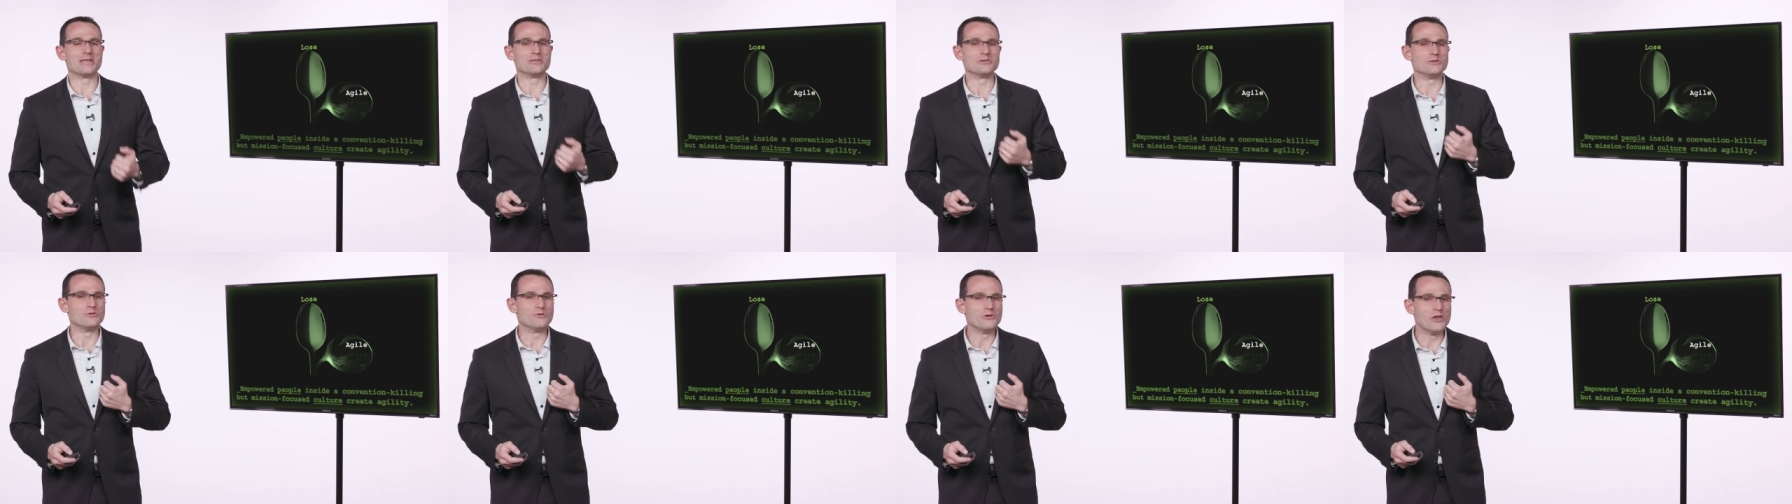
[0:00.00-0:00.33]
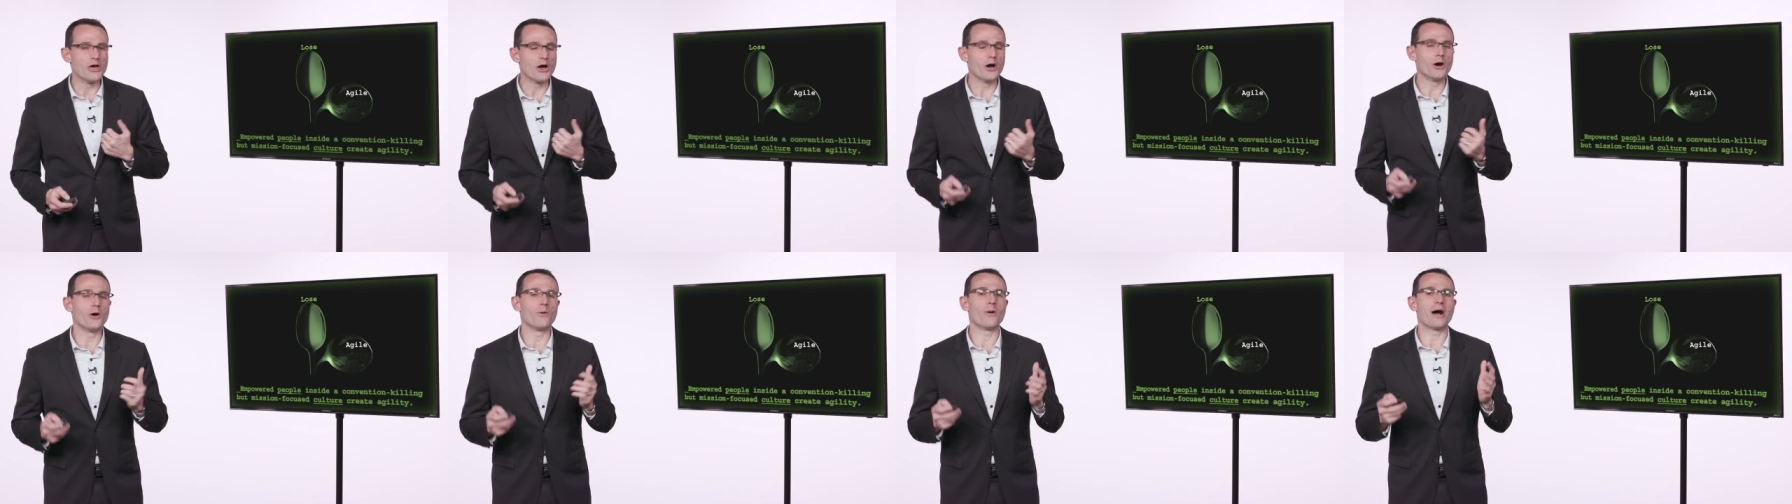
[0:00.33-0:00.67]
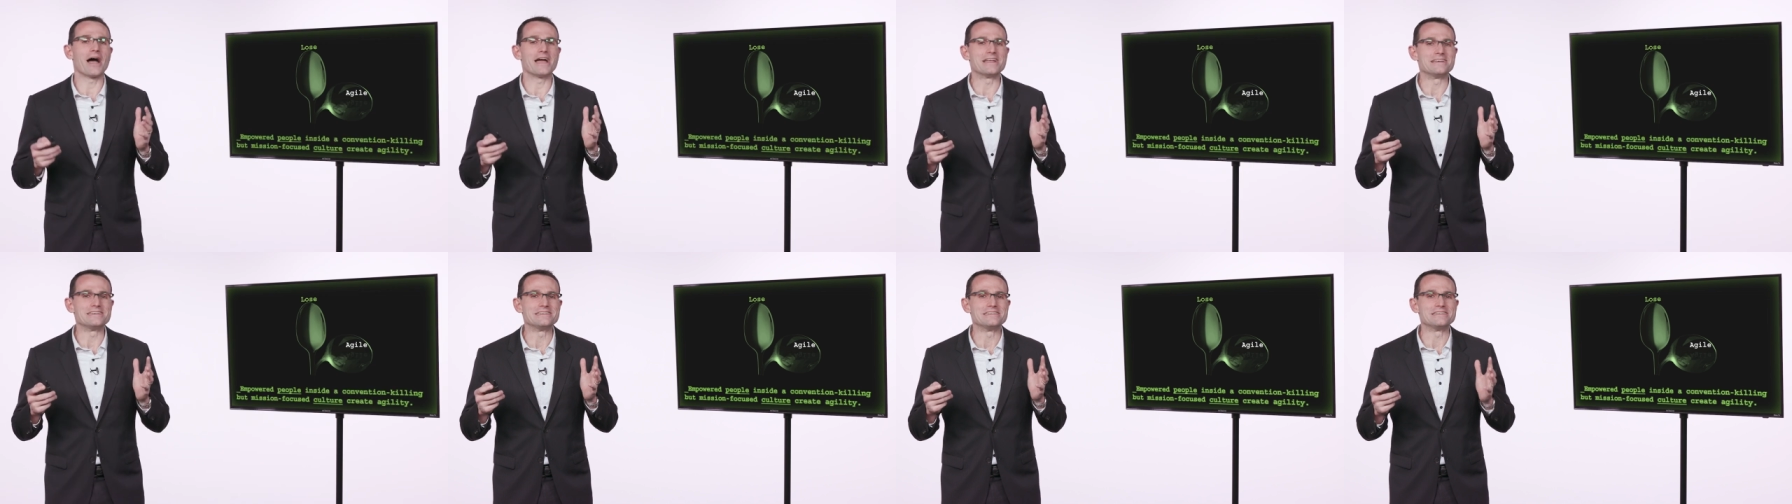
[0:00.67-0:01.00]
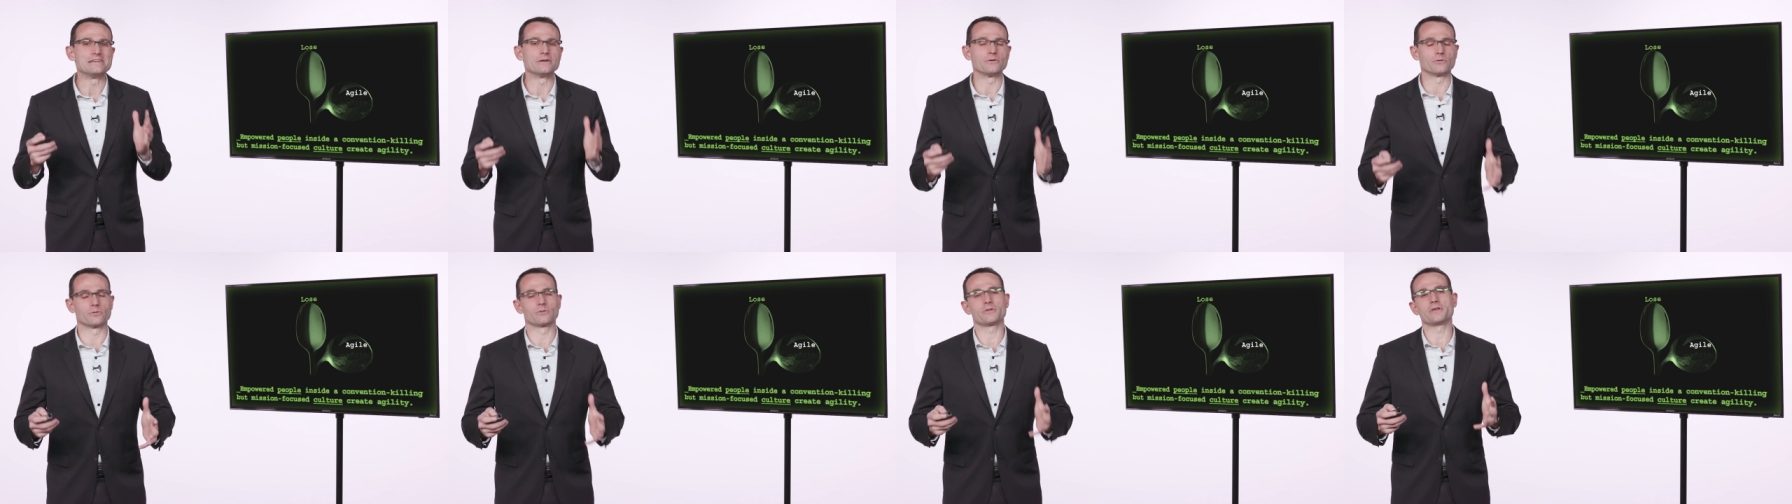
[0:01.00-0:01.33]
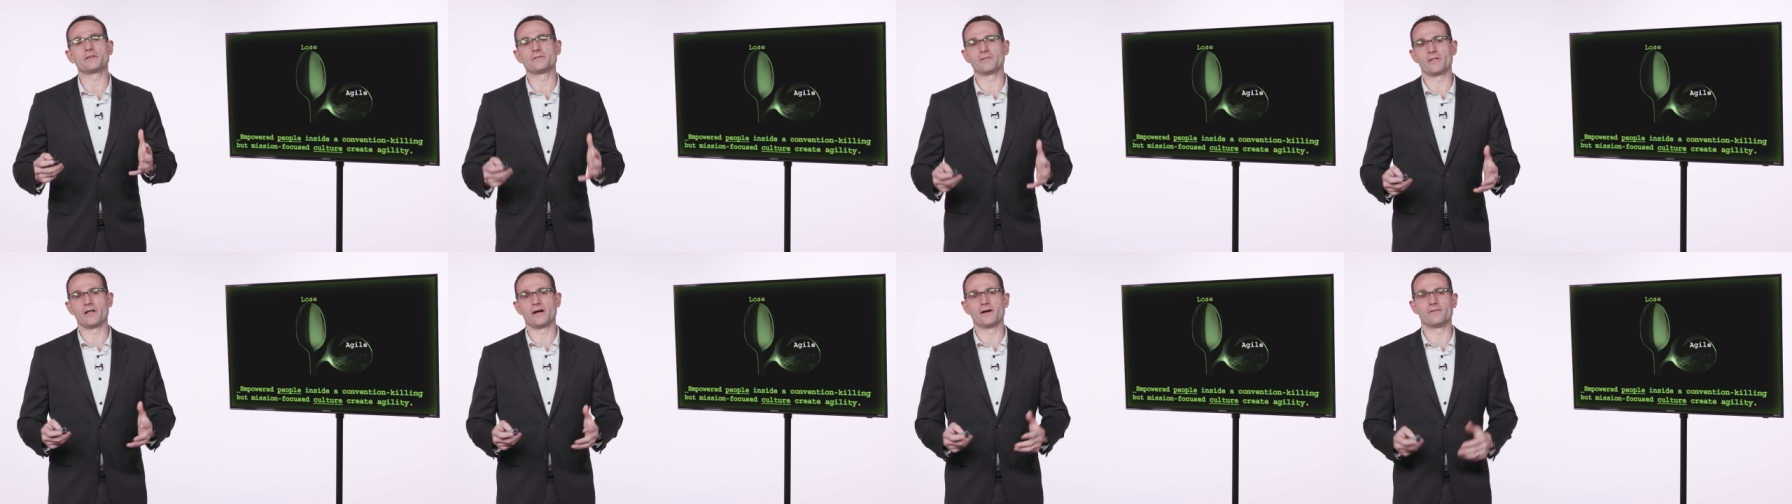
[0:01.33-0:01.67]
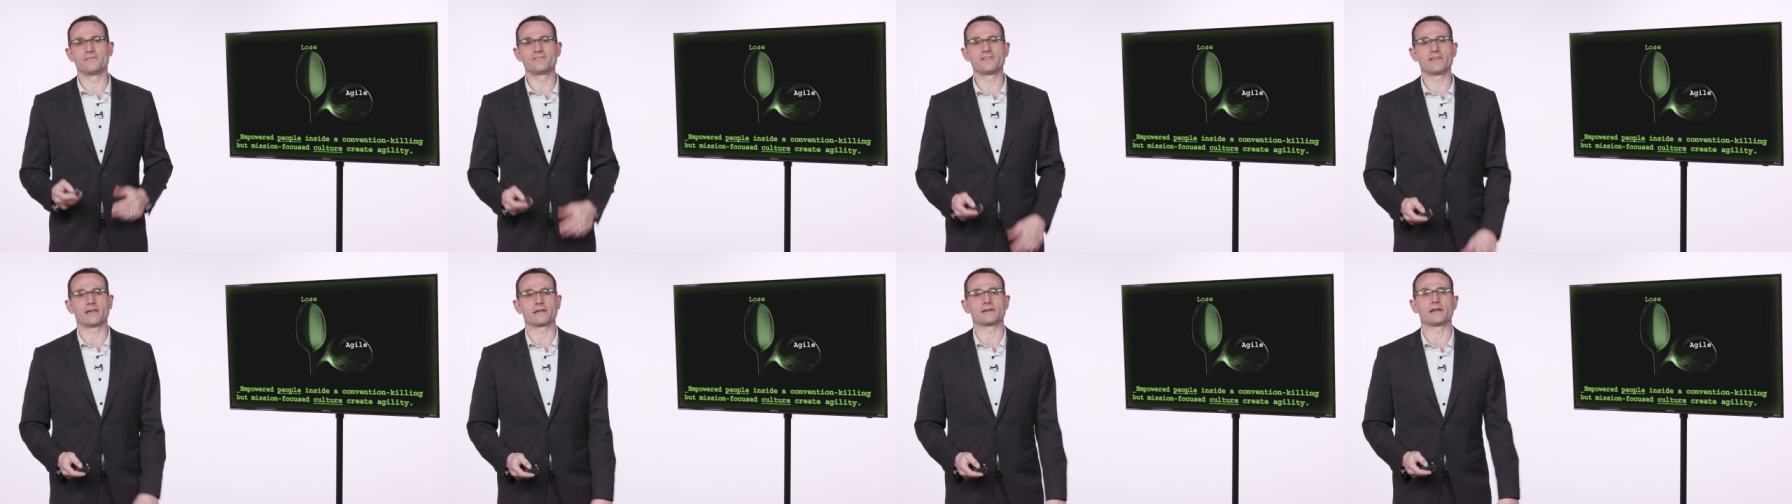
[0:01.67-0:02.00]
and you know I dearly
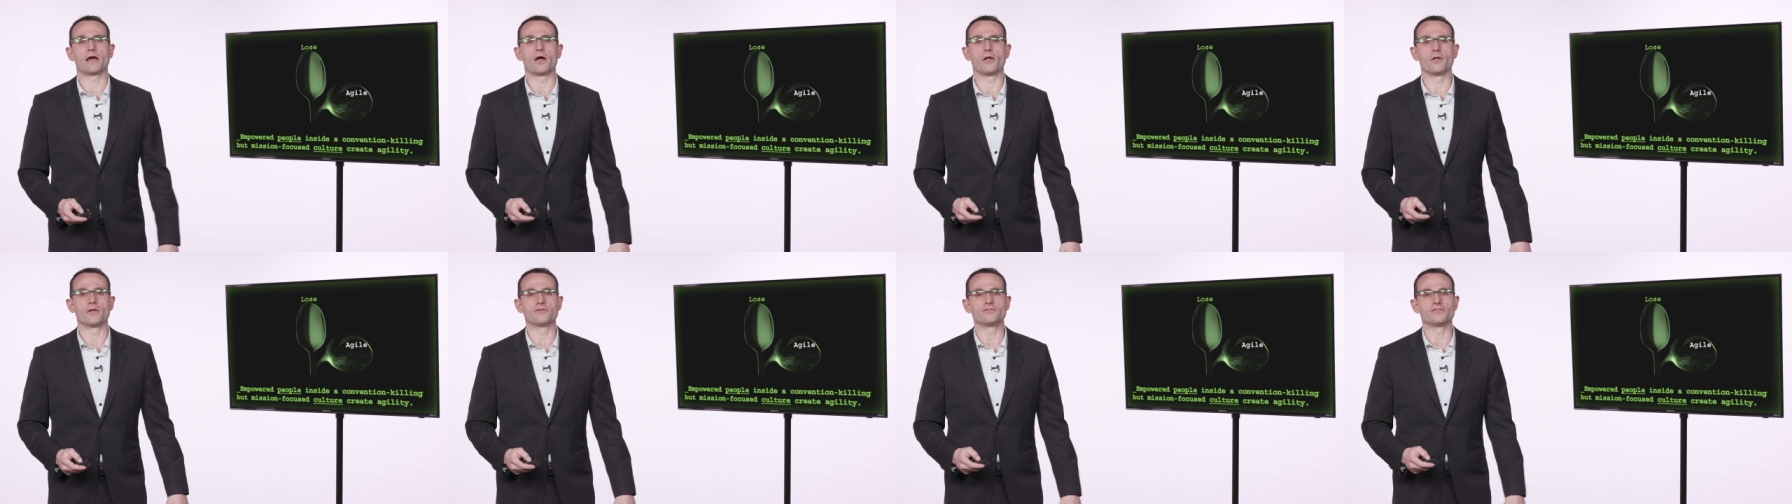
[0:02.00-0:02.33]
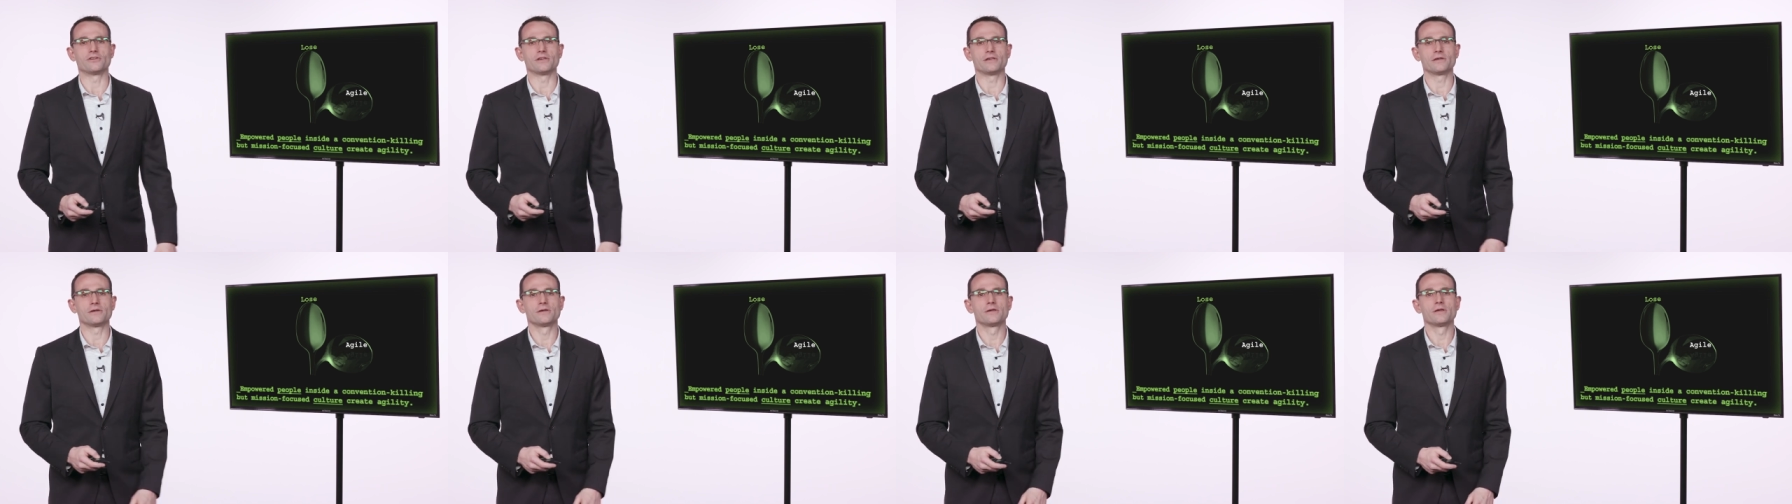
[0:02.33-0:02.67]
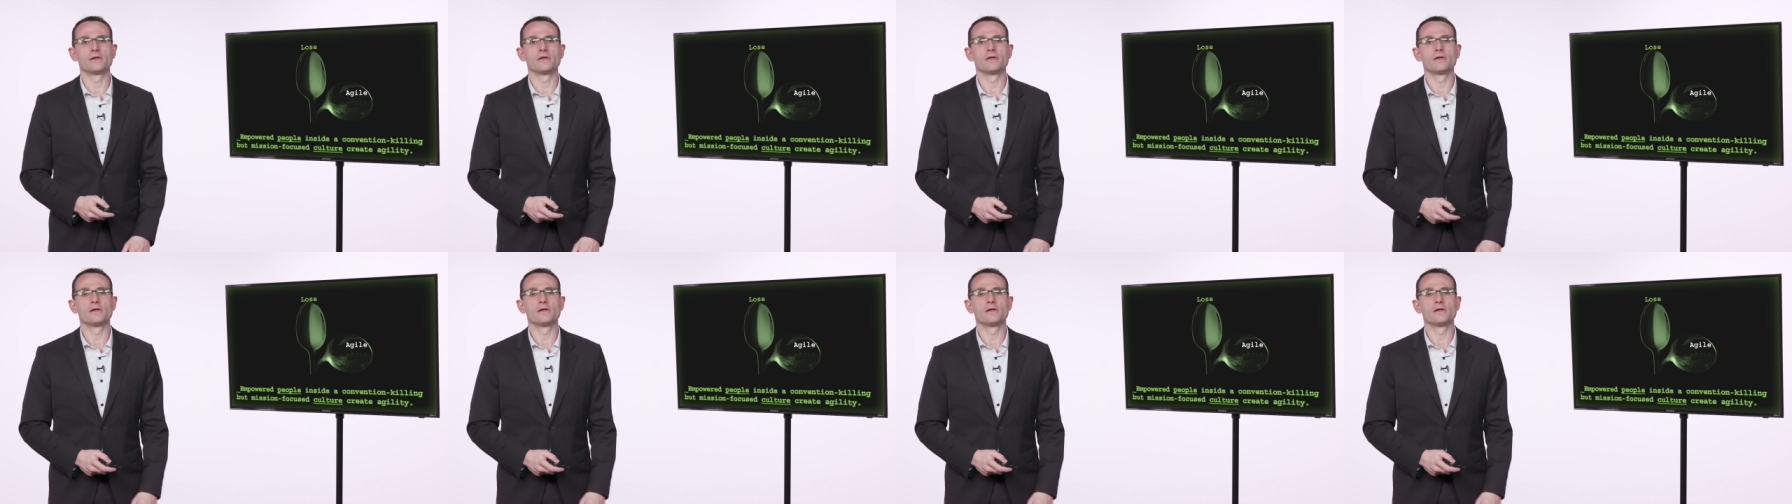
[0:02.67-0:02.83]
love technology.